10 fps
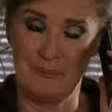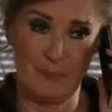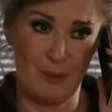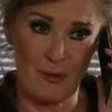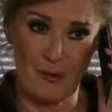
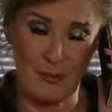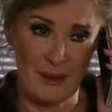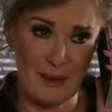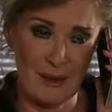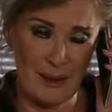
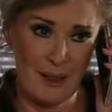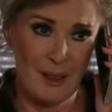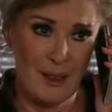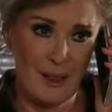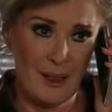Possibly.
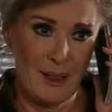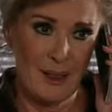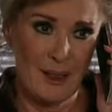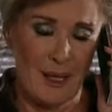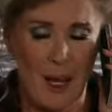
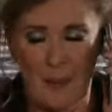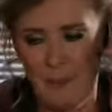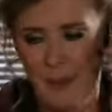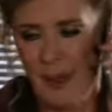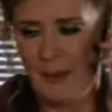
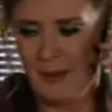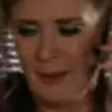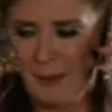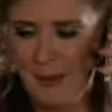But to be